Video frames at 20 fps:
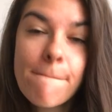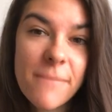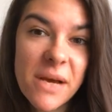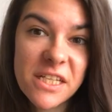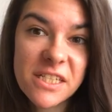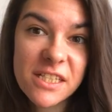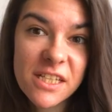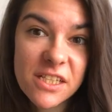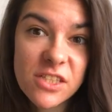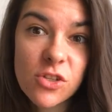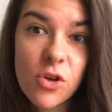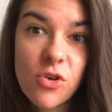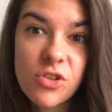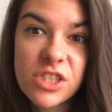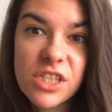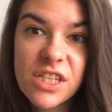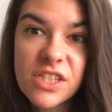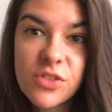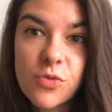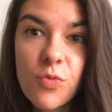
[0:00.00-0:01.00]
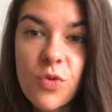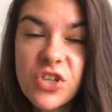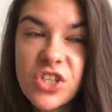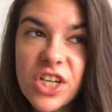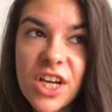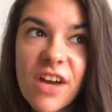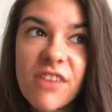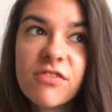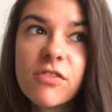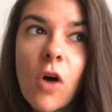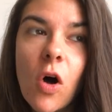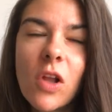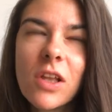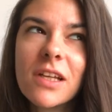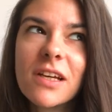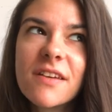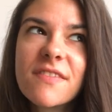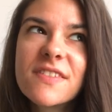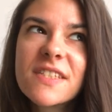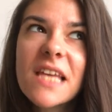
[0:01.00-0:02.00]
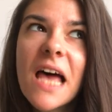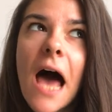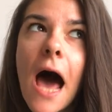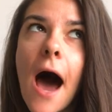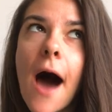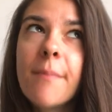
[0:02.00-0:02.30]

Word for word: pasta sauces which have olives.